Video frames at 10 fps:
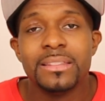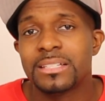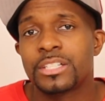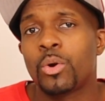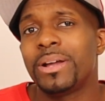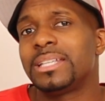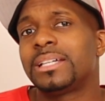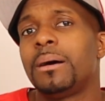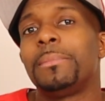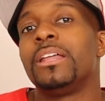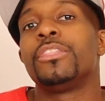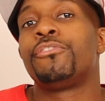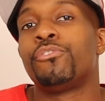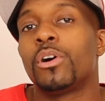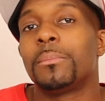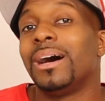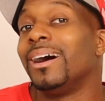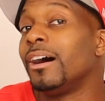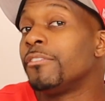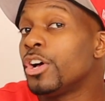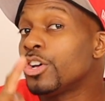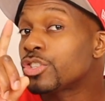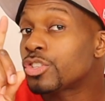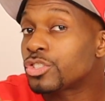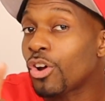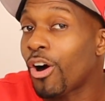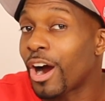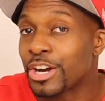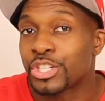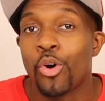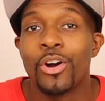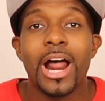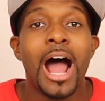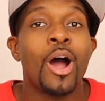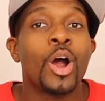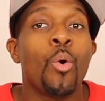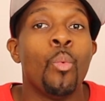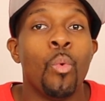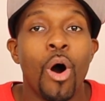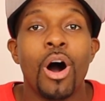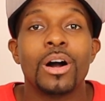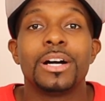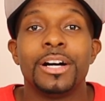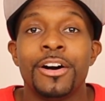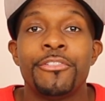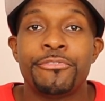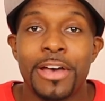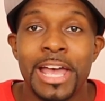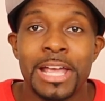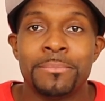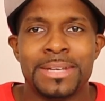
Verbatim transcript: This is going to come in the form of stars on our Walk of Fame.